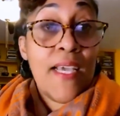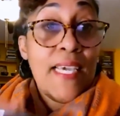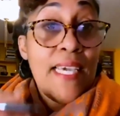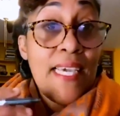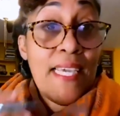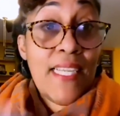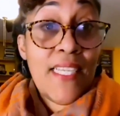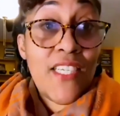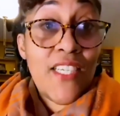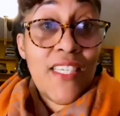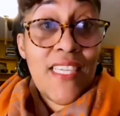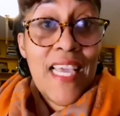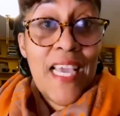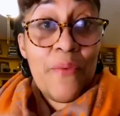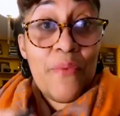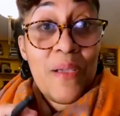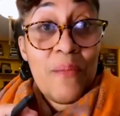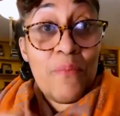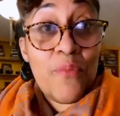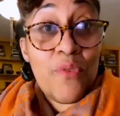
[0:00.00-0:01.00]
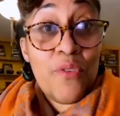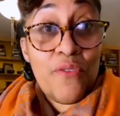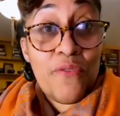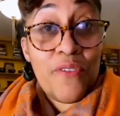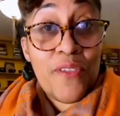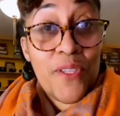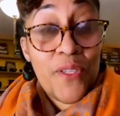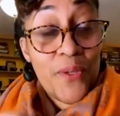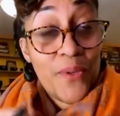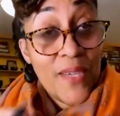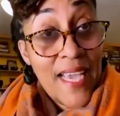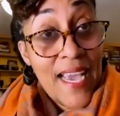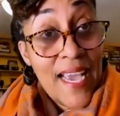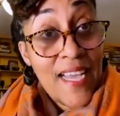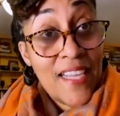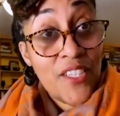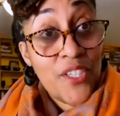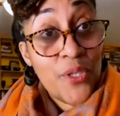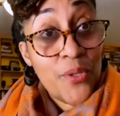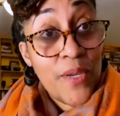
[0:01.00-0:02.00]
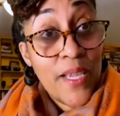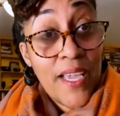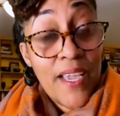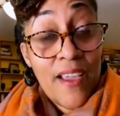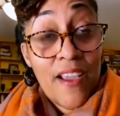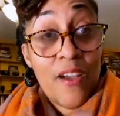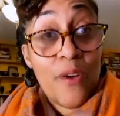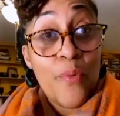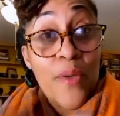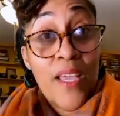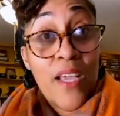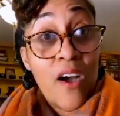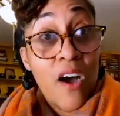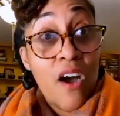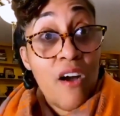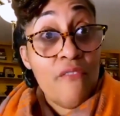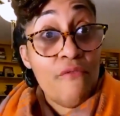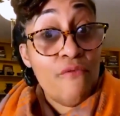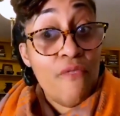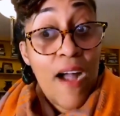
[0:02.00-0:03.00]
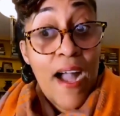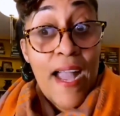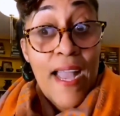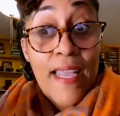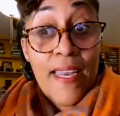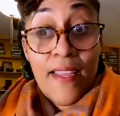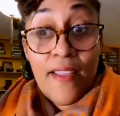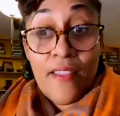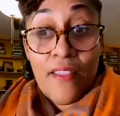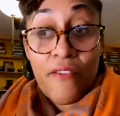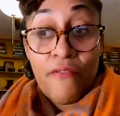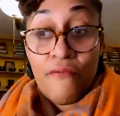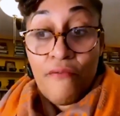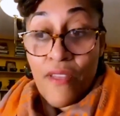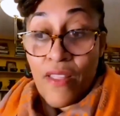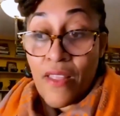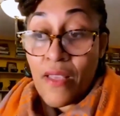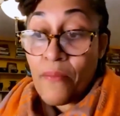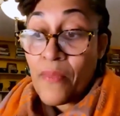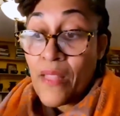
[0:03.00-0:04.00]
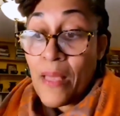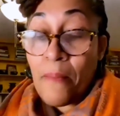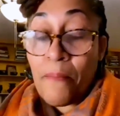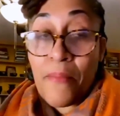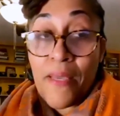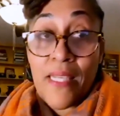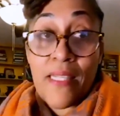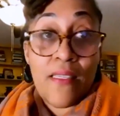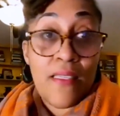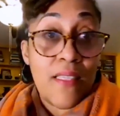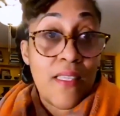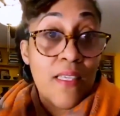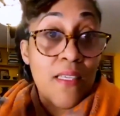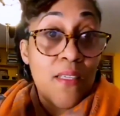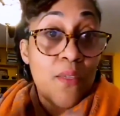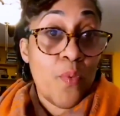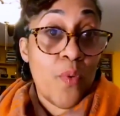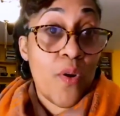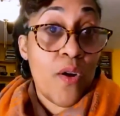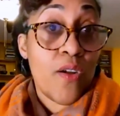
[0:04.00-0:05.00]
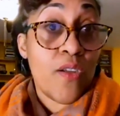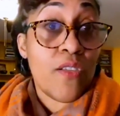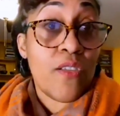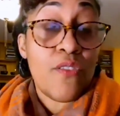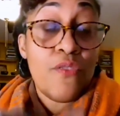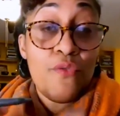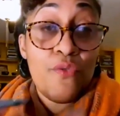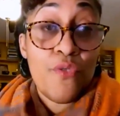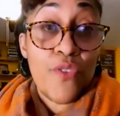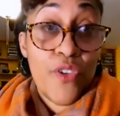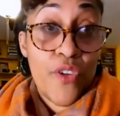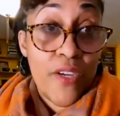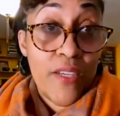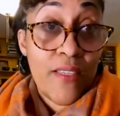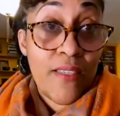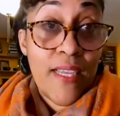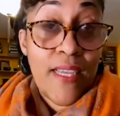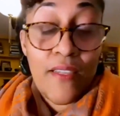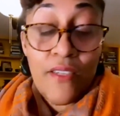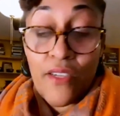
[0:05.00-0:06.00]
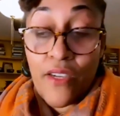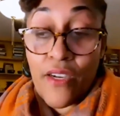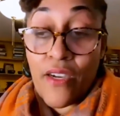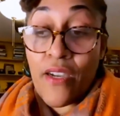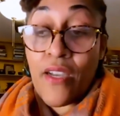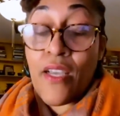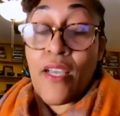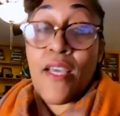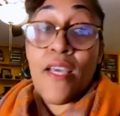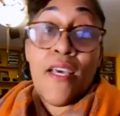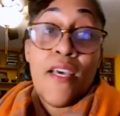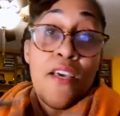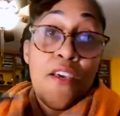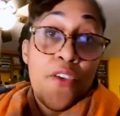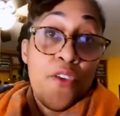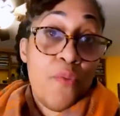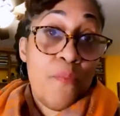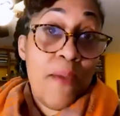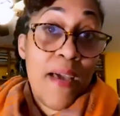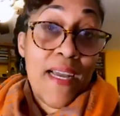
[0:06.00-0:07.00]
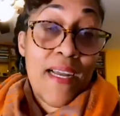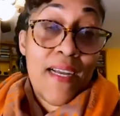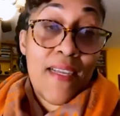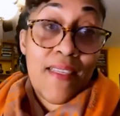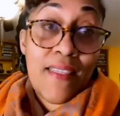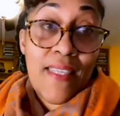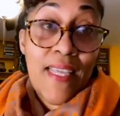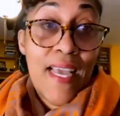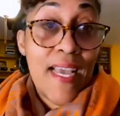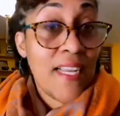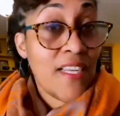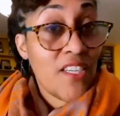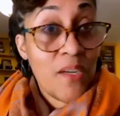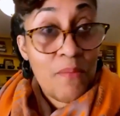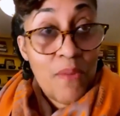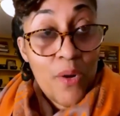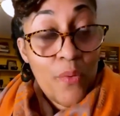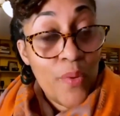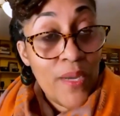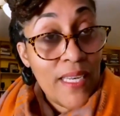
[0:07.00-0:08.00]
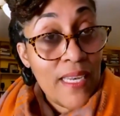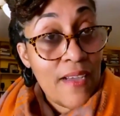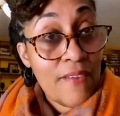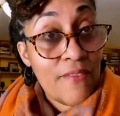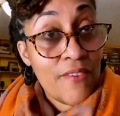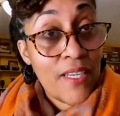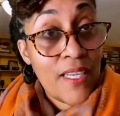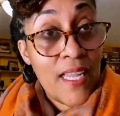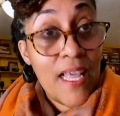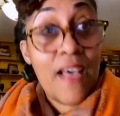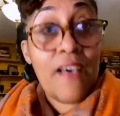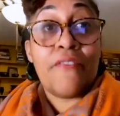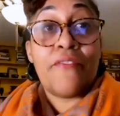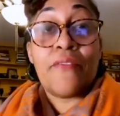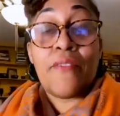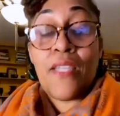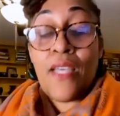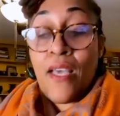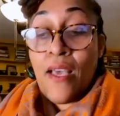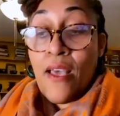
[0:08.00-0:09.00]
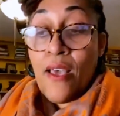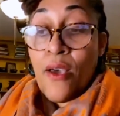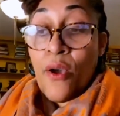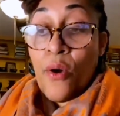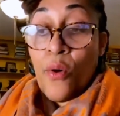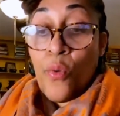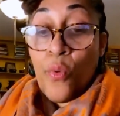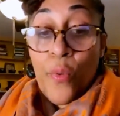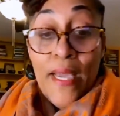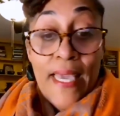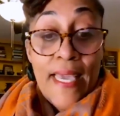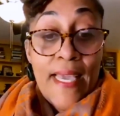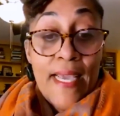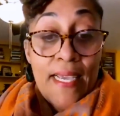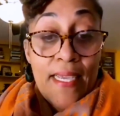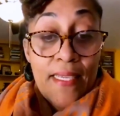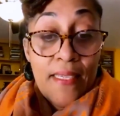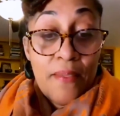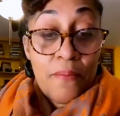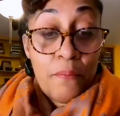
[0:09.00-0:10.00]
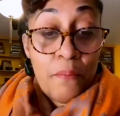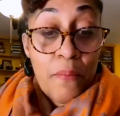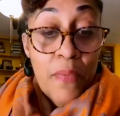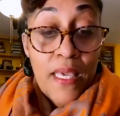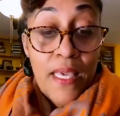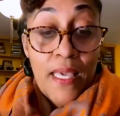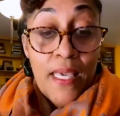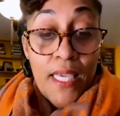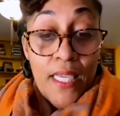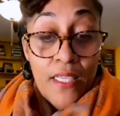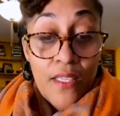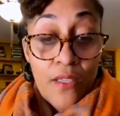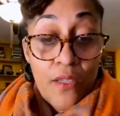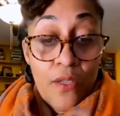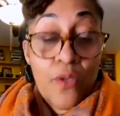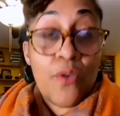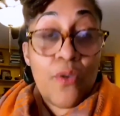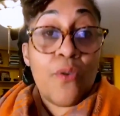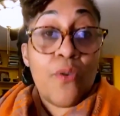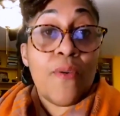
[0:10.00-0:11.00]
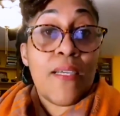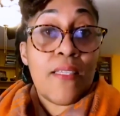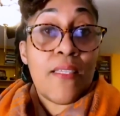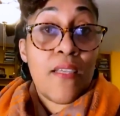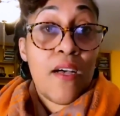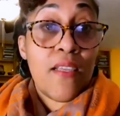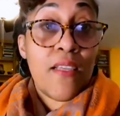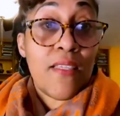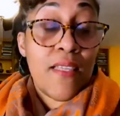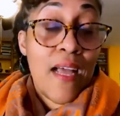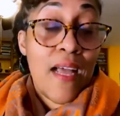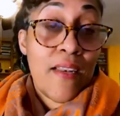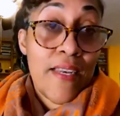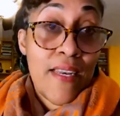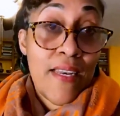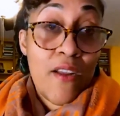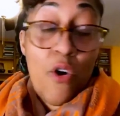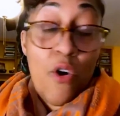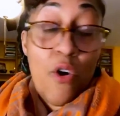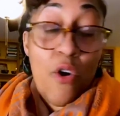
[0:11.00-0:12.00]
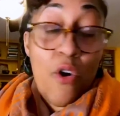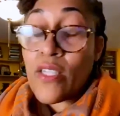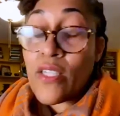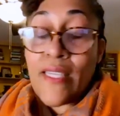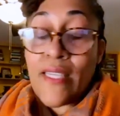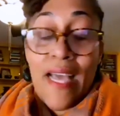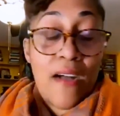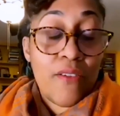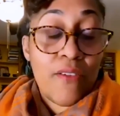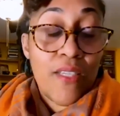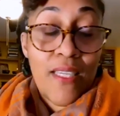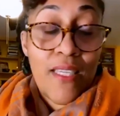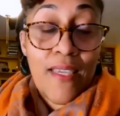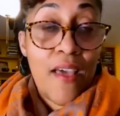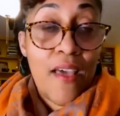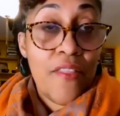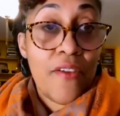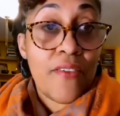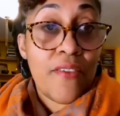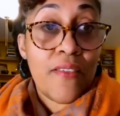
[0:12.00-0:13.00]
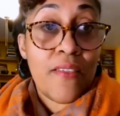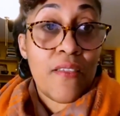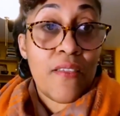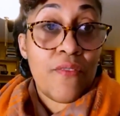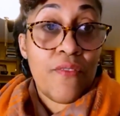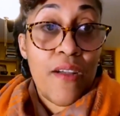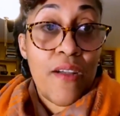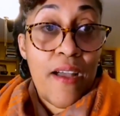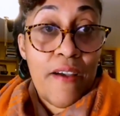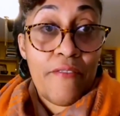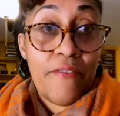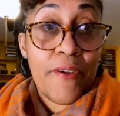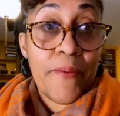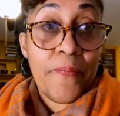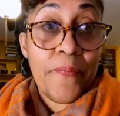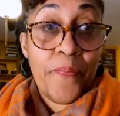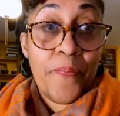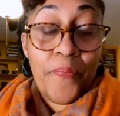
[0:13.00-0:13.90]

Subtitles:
Each day we move with you. Can't you hear? We are riding the rhythm that beats these words through your center. You beg us to enter, but we never left. We is me, is you, is us, all now together since forever.